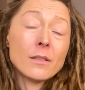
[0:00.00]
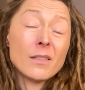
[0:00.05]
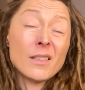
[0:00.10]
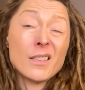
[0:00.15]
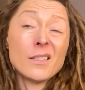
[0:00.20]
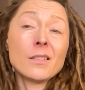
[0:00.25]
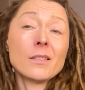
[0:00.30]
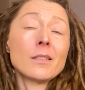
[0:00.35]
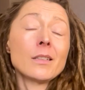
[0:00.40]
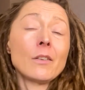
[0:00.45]
And
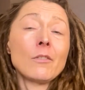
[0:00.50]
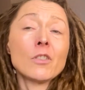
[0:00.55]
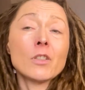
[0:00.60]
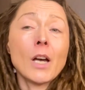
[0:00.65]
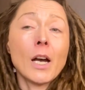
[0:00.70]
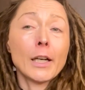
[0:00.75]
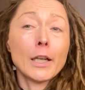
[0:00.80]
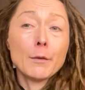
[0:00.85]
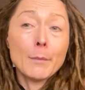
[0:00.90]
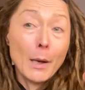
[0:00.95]
this isn't even
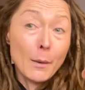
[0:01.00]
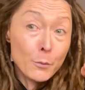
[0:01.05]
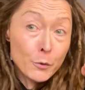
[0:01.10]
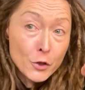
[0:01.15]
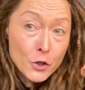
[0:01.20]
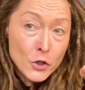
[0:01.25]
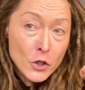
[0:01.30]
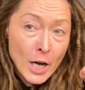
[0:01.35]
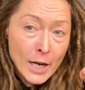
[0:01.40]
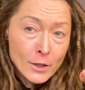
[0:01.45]
talking about
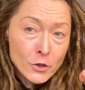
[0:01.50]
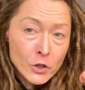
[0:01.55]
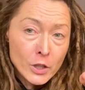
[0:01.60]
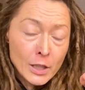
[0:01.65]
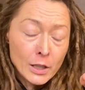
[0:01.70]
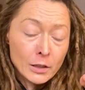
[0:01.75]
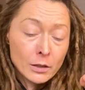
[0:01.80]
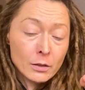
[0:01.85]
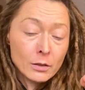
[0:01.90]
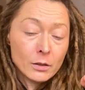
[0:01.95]

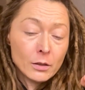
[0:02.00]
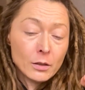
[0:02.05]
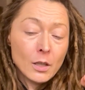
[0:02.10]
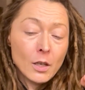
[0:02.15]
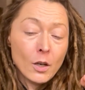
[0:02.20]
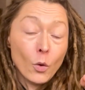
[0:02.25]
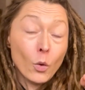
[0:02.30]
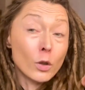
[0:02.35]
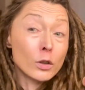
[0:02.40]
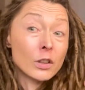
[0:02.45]
projection
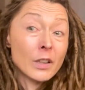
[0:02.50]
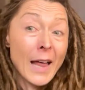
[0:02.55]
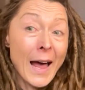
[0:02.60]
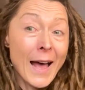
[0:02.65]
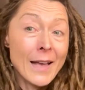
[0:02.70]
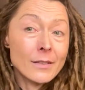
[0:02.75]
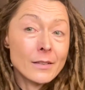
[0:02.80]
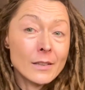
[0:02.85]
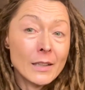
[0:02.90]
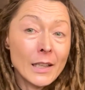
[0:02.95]
or
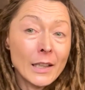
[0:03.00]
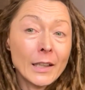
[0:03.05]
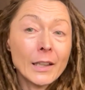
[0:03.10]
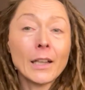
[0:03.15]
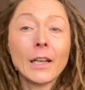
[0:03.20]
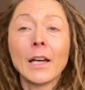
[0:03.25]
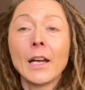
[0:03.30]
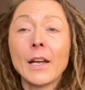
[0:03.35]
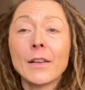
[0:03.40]
lasting.